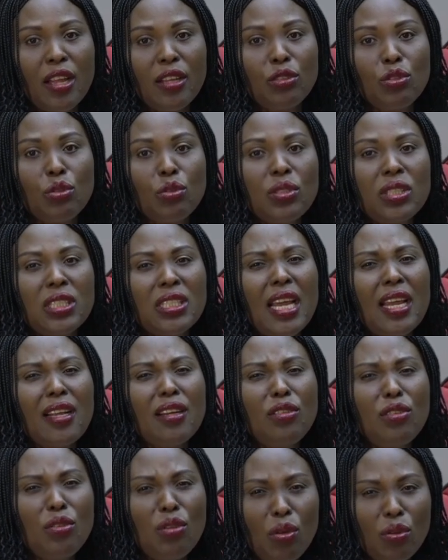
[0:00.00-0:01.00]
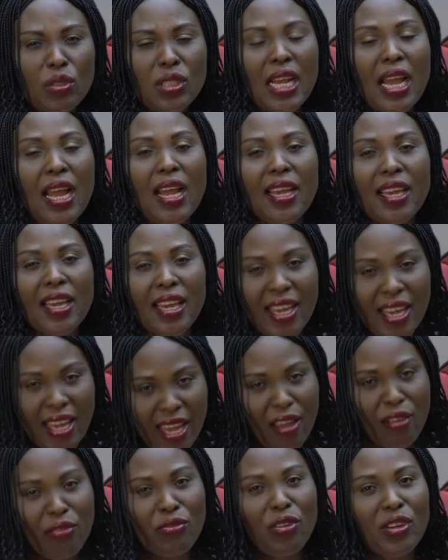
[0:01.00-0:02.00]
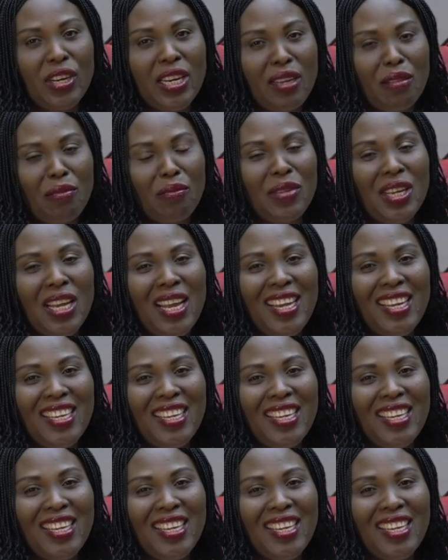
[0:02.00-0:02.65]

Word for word: to take note and care for them.